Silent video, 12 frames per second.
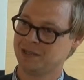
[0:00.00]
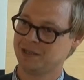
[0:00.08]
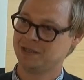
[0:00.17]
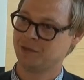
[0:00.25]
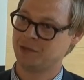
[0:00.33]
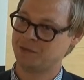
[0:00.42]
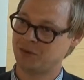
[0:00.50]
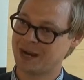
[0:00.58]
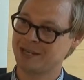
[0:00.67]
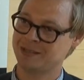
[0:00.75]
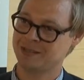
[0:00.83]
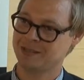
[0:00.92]
So in
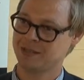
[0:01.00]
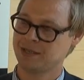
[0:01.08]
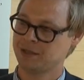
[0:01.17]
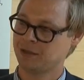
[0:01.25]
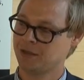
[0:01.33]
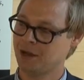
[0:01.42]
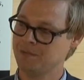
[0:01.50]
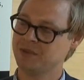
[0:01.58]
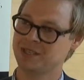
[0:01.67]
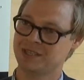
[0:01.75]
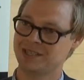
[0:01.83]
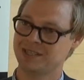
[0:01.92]
practice, the
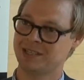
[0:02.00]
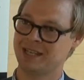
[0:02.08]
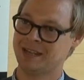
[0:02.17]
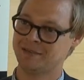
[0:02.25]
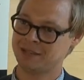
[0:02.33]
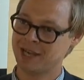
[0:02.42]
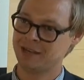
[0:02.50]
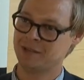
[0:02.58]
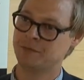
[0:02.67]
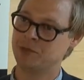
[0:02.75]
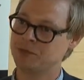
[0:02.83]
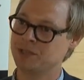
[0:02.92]
companies that have started
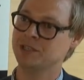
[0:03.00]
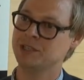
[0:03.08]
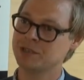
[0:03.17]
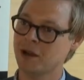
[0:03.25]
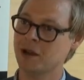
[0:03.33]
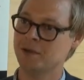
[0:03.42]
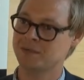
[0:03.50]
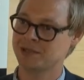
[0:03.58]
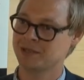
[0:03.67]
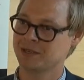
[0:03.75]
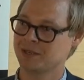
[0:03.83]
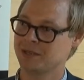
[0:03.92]
up using these
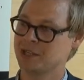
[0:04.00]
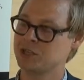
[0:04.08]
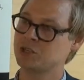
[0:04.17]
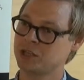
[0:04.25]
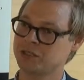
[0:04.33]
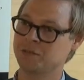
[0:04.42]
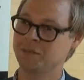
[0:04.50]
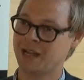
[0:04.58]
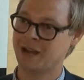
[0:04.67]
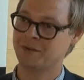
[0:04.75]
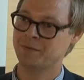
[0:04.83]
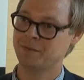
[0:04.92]
hubs, they shut them
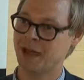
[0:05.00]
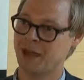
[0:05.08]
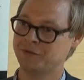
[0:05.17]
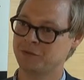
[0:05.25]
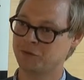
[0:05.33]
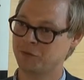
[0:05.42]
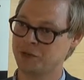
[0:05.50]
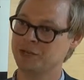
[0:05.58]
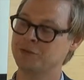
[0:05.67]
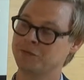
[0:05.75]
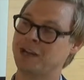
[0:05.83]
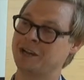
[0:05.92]
down after 3
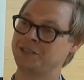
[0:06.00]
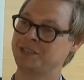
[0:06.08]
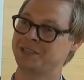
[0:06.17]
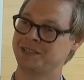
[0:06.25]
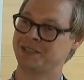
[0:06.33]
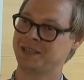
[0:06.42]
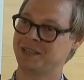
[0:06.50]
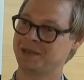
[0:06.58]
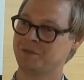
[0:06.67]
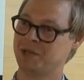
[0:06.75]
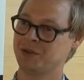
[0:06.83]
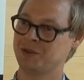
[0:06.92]
to 5 years
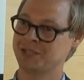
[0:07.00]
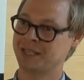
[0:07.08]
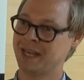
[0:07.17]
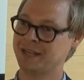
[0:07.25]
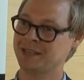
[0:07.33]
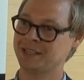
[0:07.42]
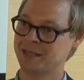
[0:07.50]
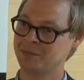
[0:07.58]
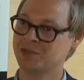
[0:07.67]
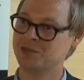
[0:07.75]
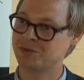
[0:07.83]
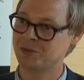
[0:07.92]
because they cannot
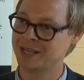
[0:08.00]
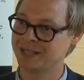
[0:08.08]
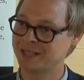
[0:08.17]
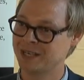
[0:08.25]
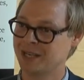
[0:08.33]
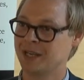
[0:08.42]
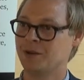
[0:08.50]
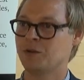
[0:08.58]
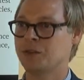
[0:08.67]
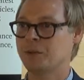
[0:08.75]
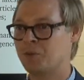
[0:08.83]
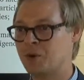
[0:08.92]
demonstrate
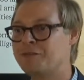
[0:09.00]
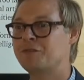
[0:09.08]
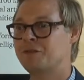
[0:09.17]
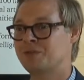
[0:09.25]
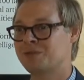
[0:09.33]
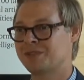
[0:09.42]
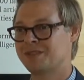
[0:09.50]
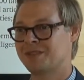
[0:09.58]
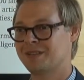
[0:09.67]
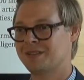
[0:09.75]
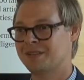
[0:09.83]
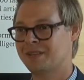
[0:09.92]
the breakthroughs
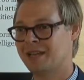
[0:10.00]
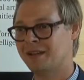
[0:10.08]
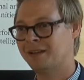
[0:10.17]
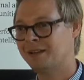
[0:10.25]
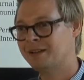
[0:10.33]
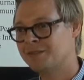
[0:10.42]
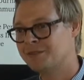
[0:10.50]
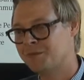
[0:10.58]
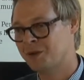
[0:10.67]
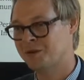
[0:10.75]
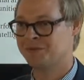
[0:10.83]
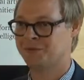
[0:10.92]
they are
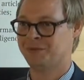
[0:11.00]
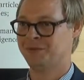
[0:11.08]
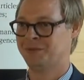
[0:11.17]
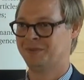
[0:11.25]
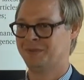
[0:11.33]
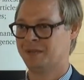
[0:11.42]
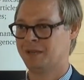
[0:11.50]
supposed to do.